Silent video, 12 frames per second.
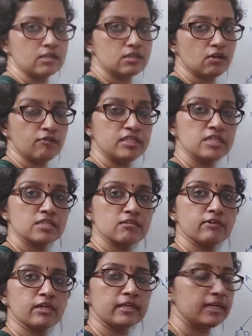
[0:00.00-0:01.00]
So which is
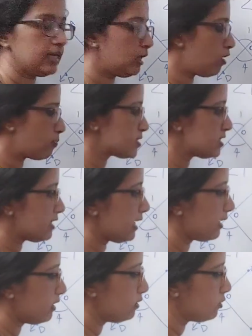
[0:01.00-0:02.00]
the vertically
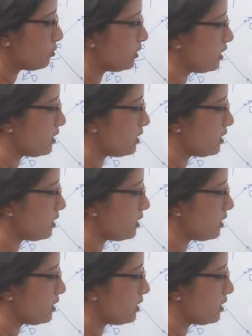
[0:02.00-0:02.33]
opposite angle to